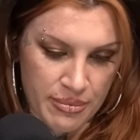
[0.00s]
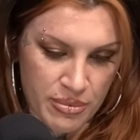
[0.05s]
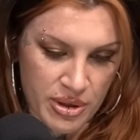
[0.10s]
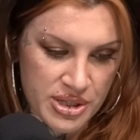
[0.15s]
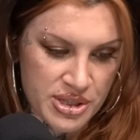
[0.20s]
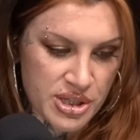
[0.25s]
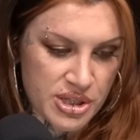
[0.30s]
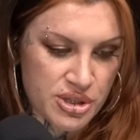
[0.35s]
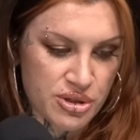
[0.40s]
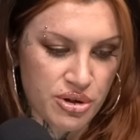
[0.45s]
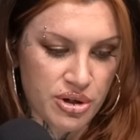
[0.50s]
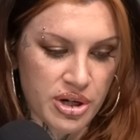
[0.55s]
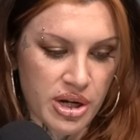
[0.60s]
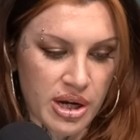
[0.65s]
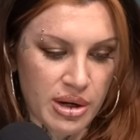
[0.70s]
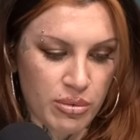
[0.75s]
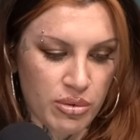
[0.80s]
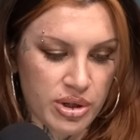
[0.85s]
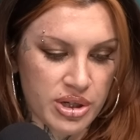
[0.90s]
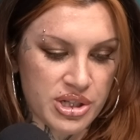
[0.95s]
My sister and
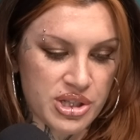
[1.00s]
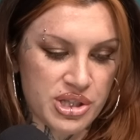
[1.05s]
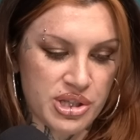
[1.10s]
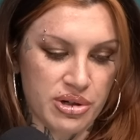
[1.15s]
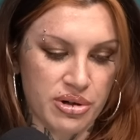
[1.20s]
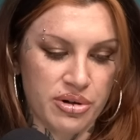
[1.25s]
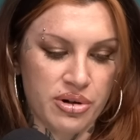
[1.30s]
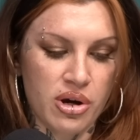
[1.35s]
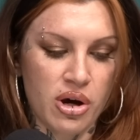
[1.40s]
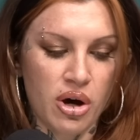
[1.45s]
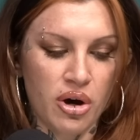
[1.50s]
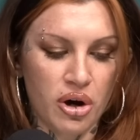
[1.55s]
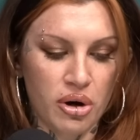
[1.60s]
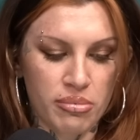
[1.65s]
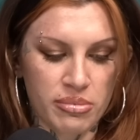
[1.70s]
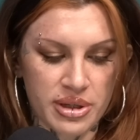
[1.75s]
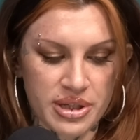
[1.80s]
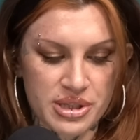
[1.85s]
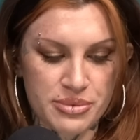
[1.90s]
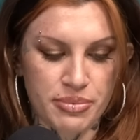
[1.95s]
I were considered
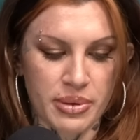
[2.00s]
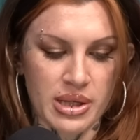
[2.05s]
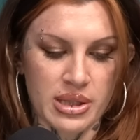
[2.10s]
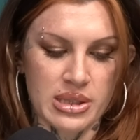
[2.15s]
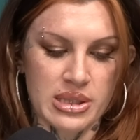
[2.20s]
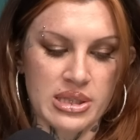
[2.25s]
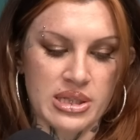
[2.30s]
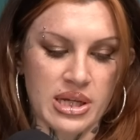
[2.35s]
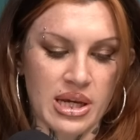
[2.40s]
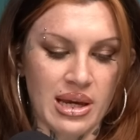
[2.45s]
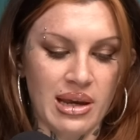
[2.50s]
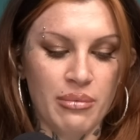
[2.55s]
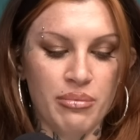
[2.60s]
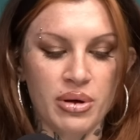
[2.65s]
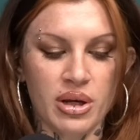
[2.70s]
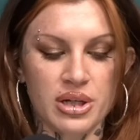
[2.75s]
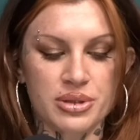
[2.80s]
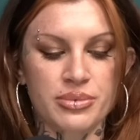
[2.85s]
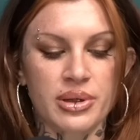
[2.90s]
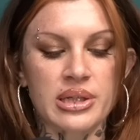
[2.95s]
homeless by the state
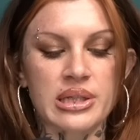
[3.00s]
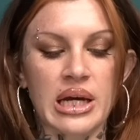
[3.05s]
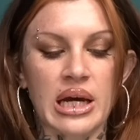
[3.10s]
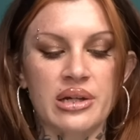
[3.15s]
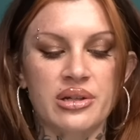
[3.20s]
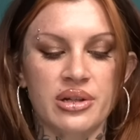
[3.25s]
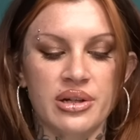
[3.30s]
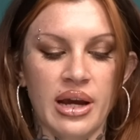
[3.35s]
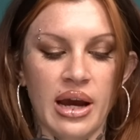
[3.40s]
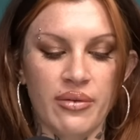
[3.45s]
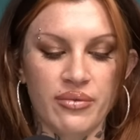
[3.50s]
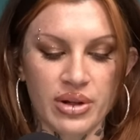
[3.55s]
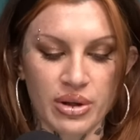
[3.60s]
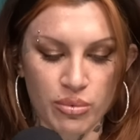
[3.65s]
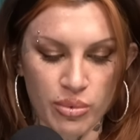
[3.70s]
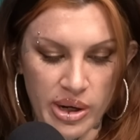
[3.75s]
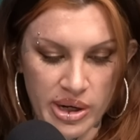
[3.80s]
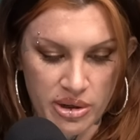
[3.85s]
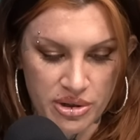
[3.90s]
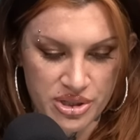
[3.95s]
because my dad didn't have any
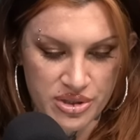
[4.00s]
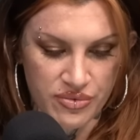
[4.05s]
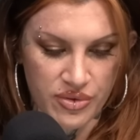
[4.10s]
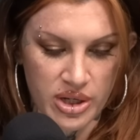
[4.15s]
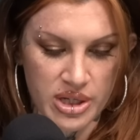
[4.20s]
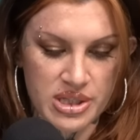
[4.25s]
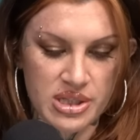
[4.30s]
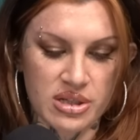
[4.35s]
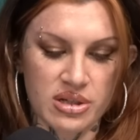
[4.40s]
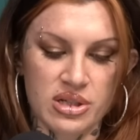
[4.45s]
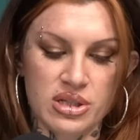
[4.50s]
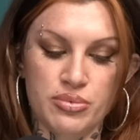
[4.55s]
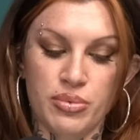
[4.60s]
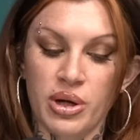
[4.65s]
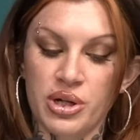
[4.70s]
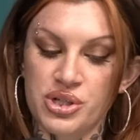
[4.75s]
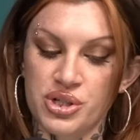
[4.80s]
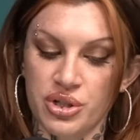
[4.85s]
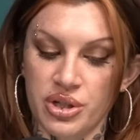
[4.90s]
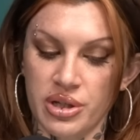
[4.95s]
records of us,
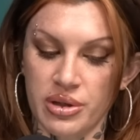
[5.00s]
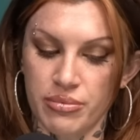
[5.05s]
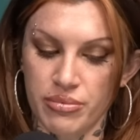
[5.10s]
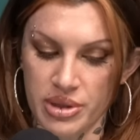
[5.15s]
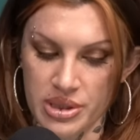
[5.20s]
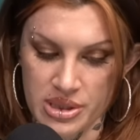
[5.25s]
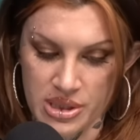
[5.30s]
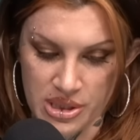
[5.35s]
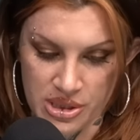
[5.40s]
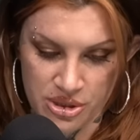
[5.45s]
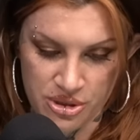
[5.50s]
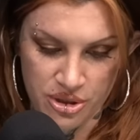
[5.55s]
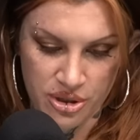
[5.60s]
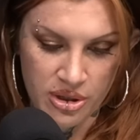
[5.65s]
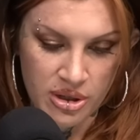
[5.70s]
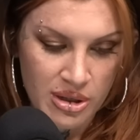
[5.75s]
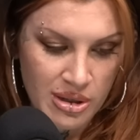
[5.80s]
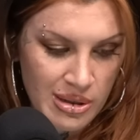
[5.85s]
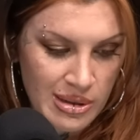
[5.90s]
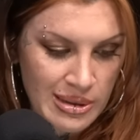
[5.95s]
especially my sister.
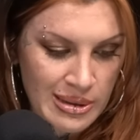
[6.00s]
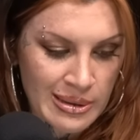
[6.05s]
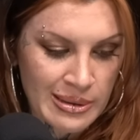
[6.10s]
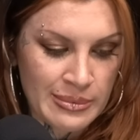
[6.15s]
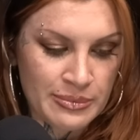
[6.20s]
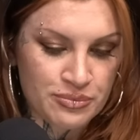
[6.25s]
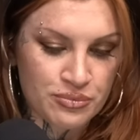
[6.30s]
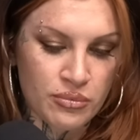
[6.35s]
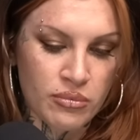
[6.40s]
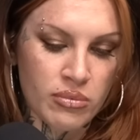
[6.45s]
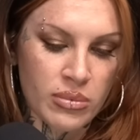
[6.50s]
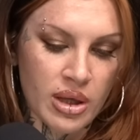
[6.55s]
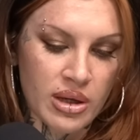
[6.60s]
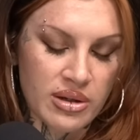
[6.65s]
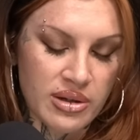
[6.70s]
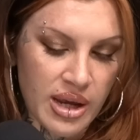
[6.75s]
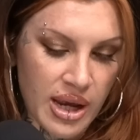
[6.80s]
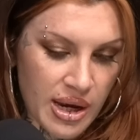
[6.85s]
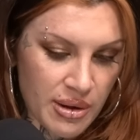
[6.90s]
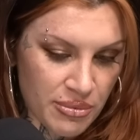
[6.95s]

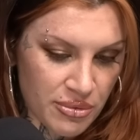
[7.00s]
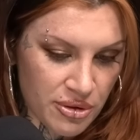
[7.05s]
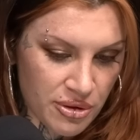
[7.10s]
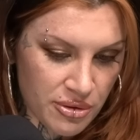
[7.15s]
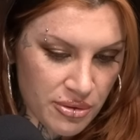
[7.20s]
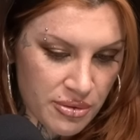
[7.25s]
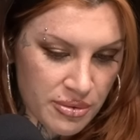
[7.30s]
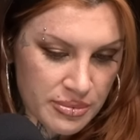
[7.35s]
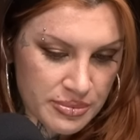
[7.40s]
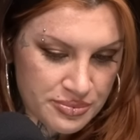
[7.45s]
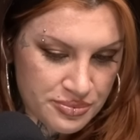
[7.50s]
Damn, dude.